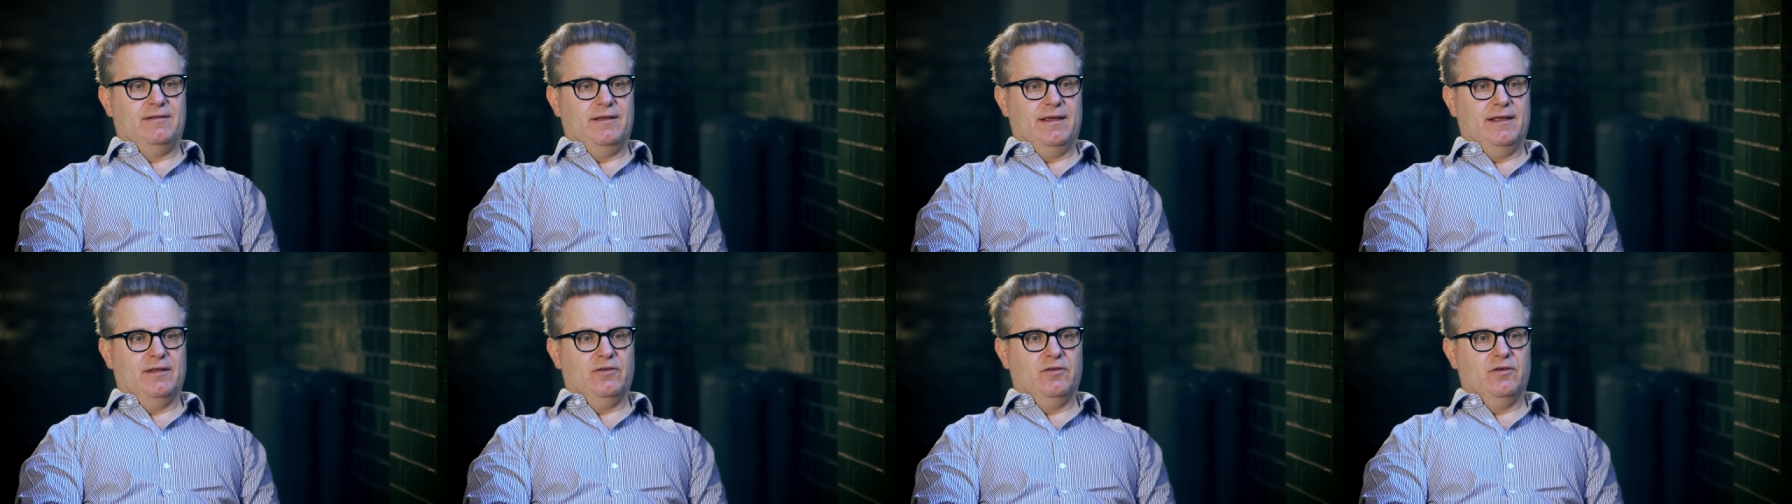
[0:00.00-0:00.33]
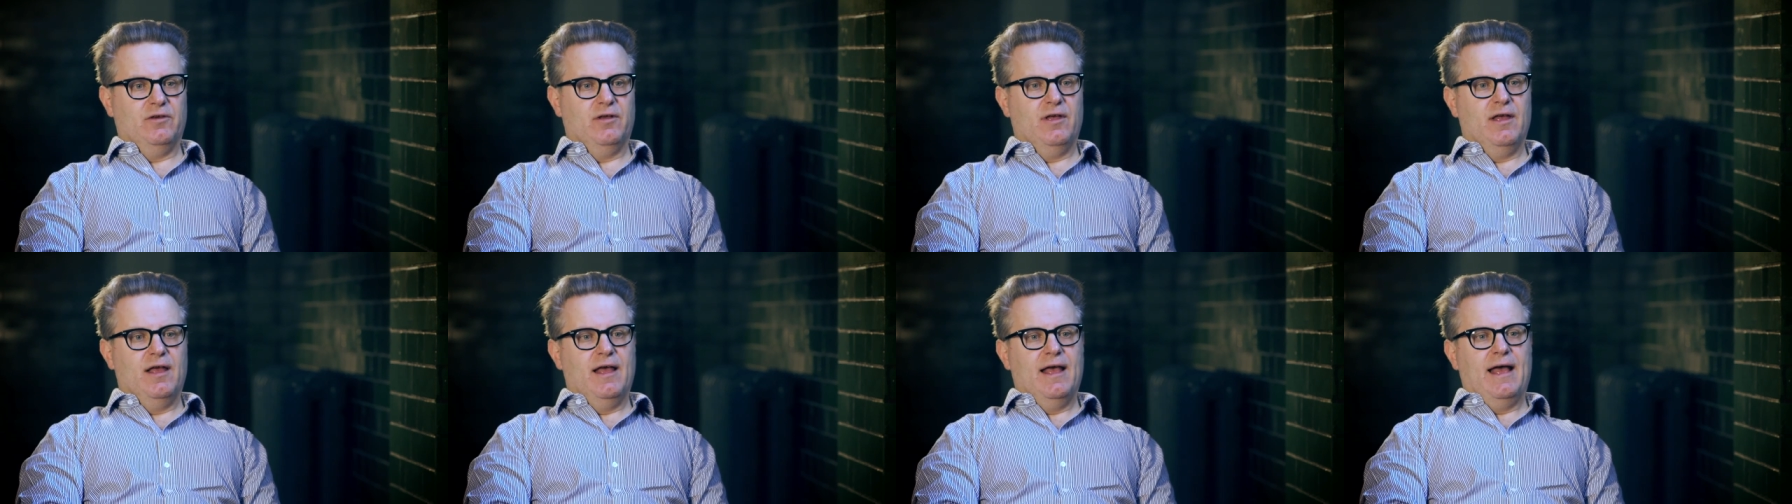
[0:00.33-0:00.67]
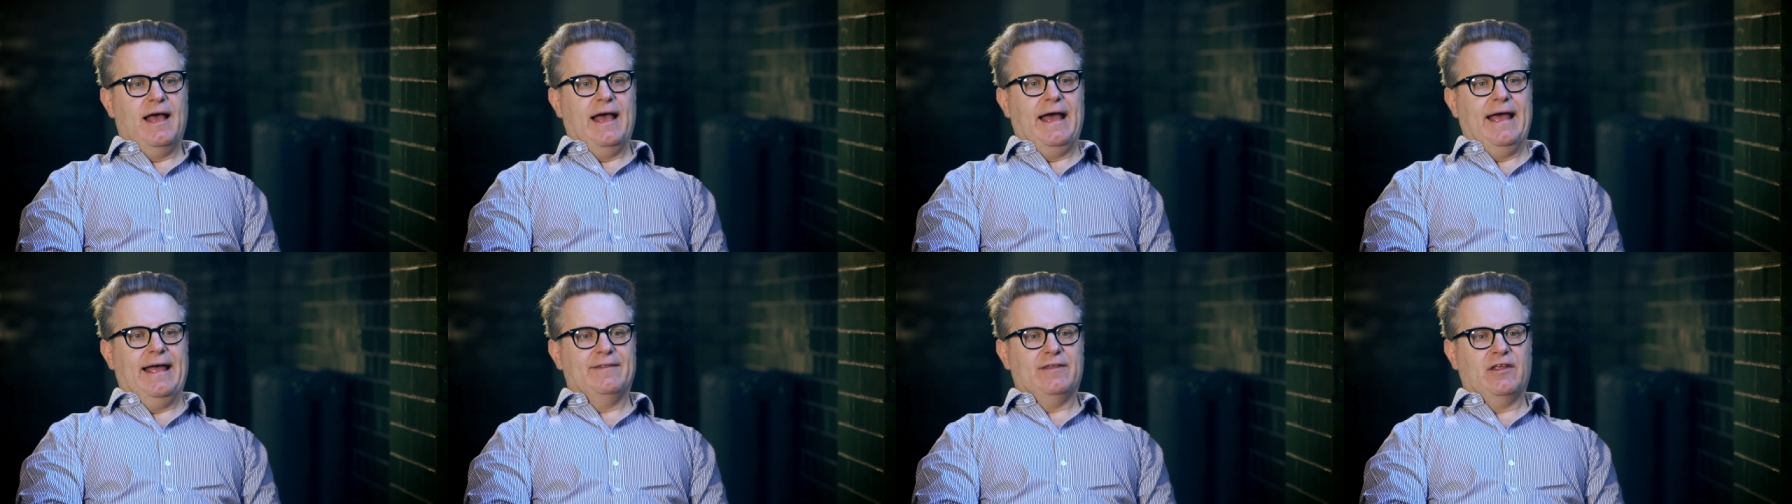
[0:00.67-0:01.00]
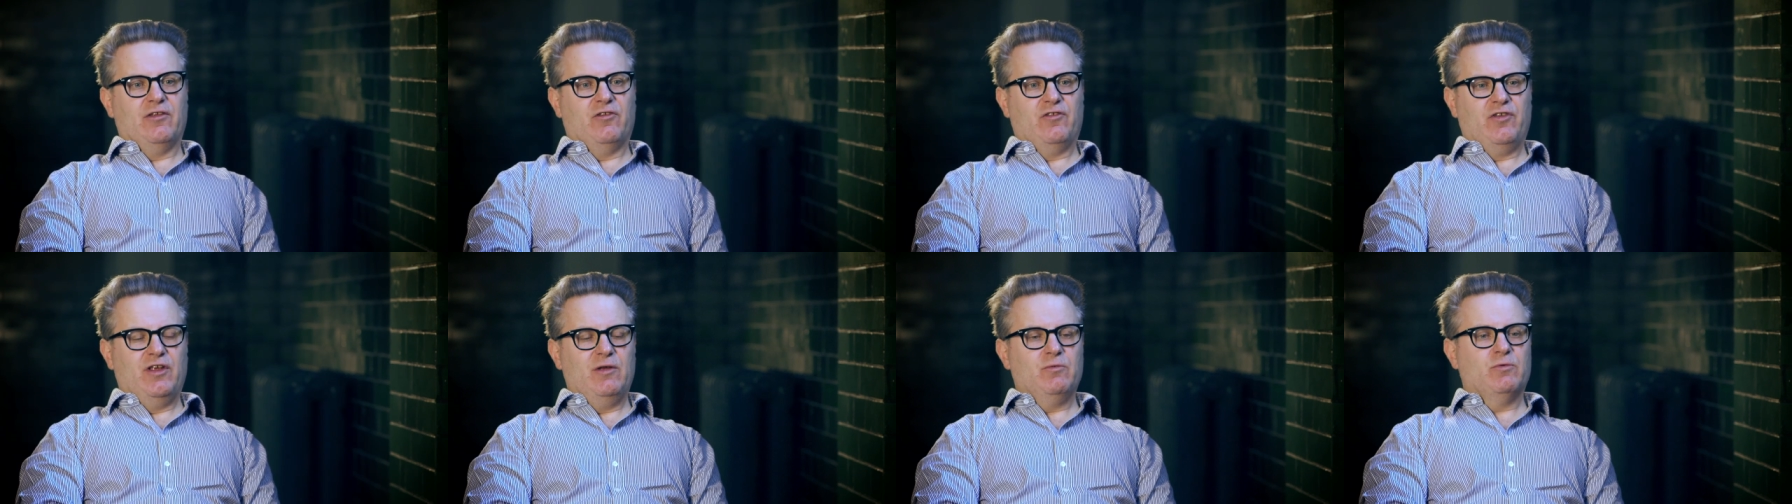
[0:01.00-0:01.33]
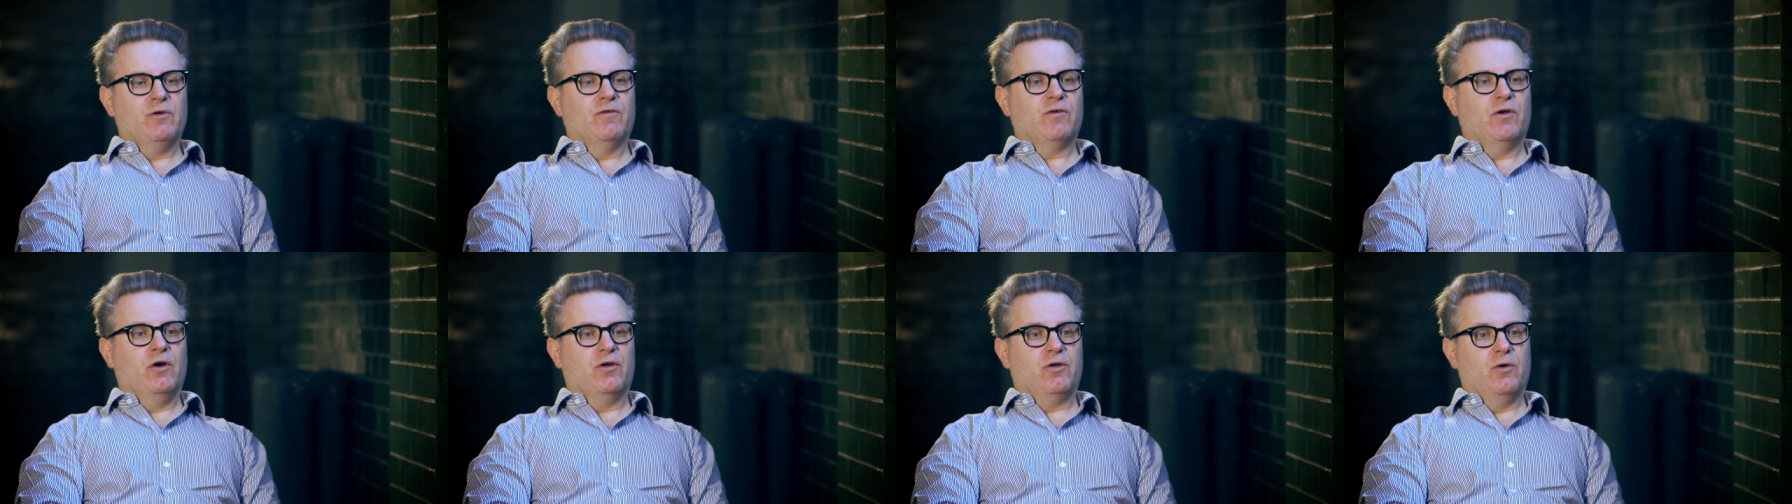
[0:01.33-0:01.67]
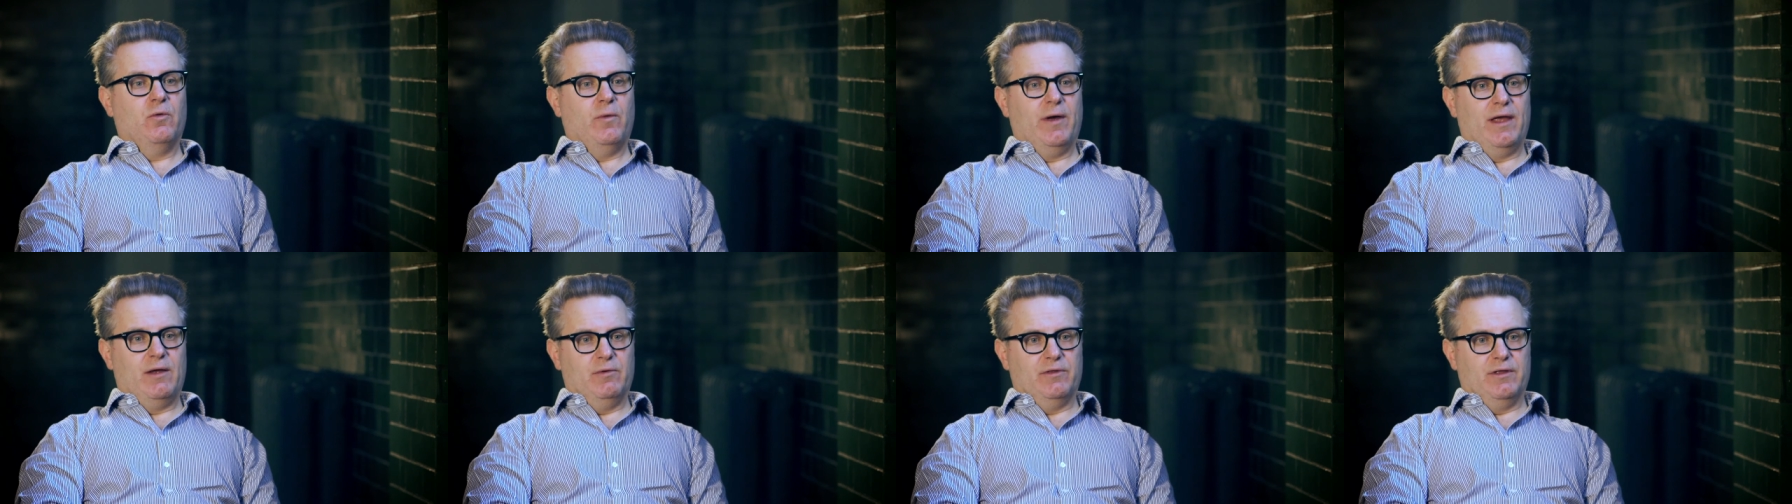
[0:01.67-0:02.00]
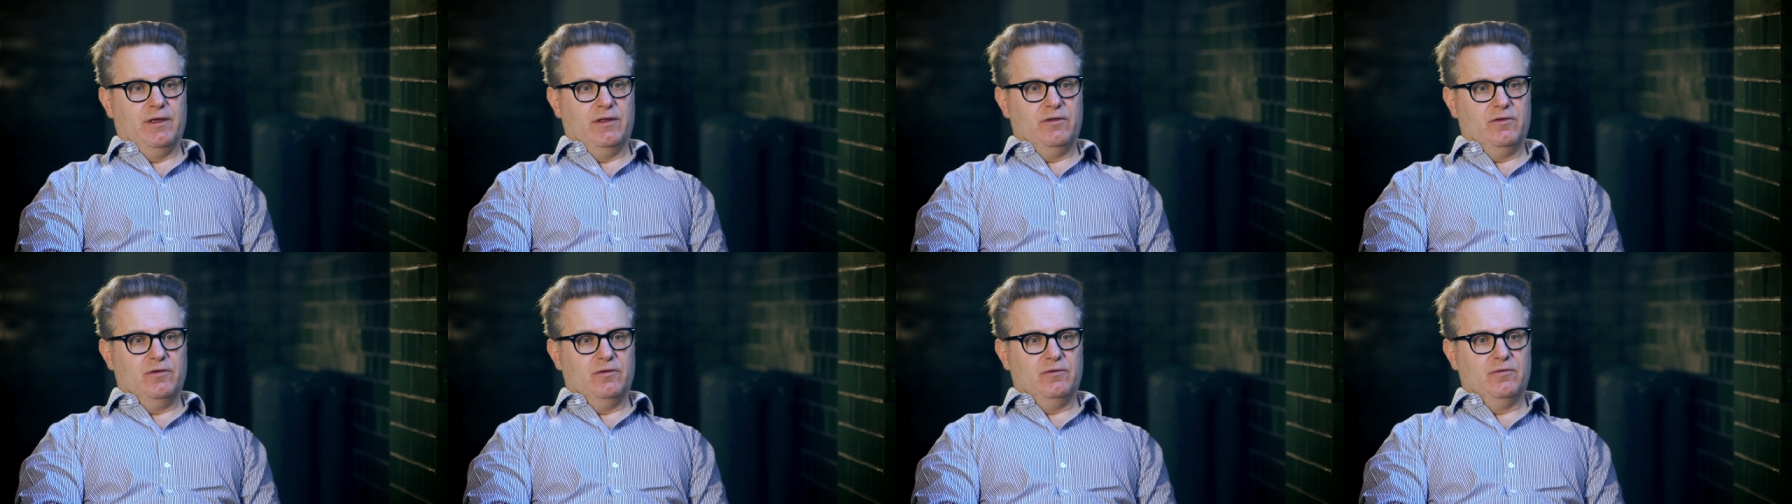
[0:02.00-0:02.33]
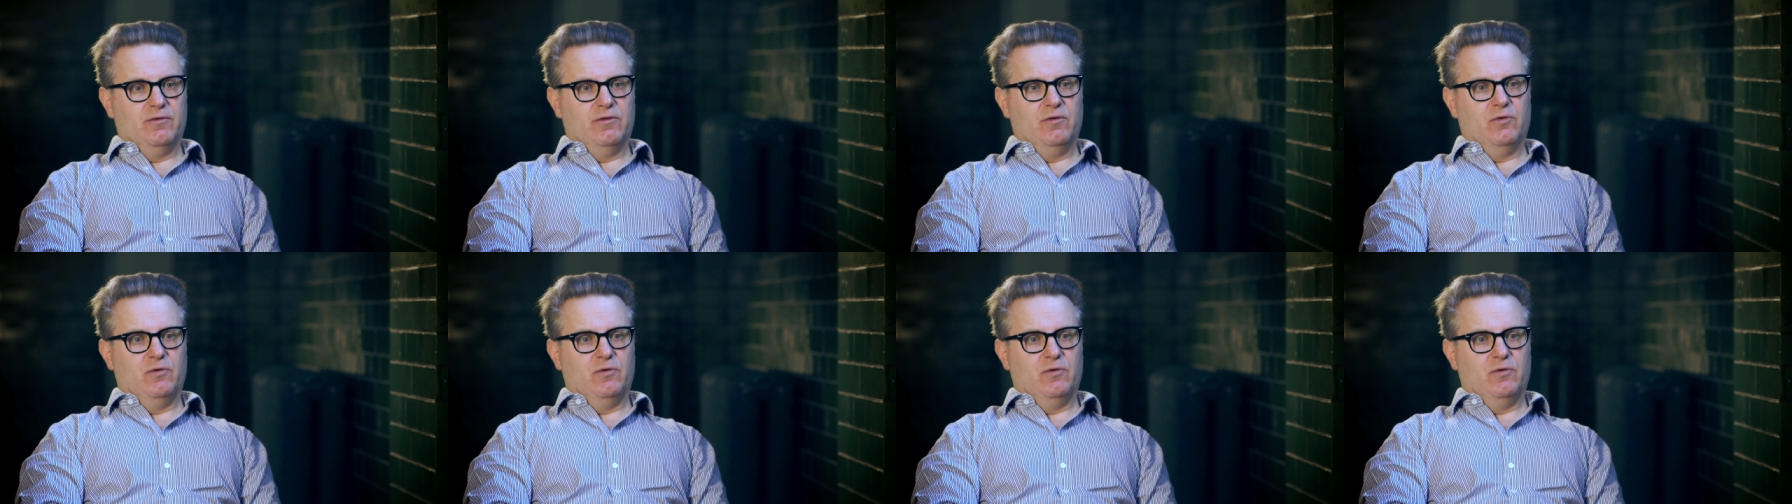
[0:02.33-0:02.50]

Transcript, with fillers: did, and they seem to have got away with it.